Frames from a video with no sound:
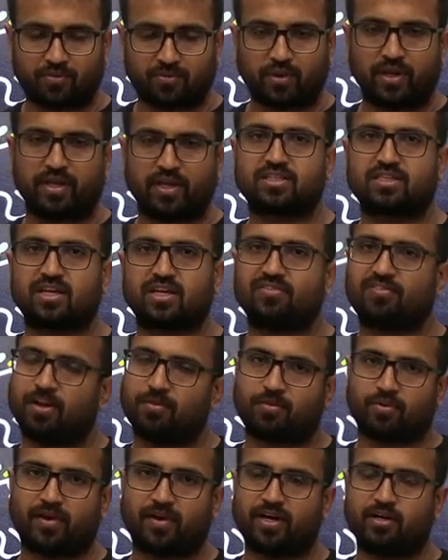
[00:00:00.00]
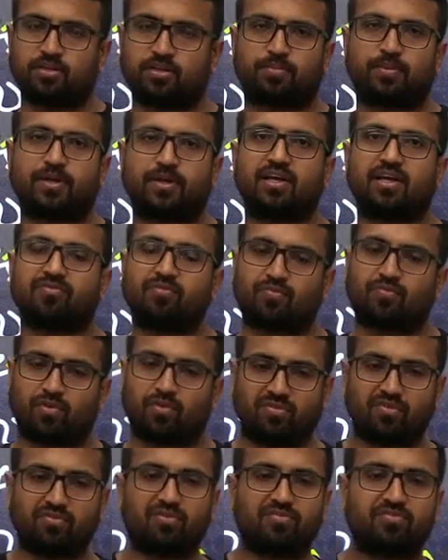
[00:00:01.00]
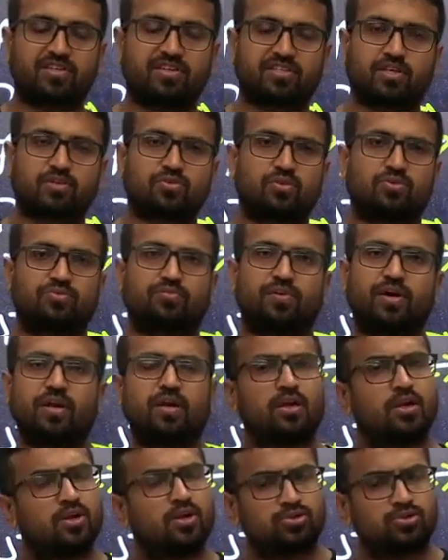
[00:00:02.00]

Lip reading: Today itself, I'll provide you the PDF of whatever we've discussed so far.